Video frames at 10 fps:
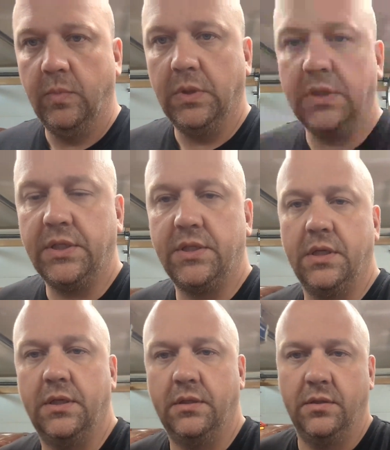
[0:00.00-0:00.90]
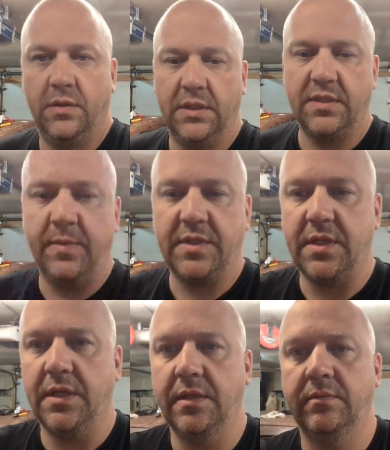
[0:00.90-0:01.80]
we'll get some of this
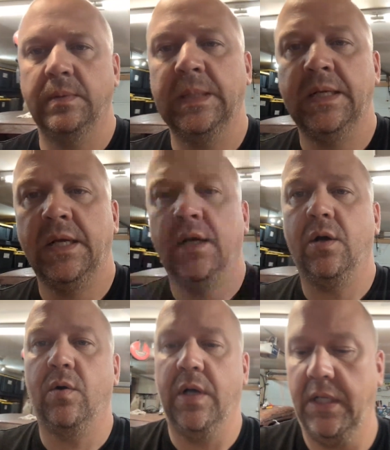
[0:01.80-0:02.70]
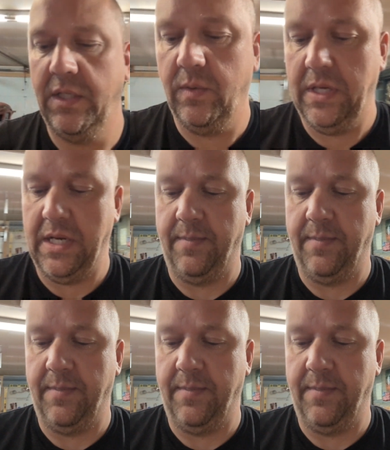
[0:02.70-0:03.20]
done. And oh, you know what?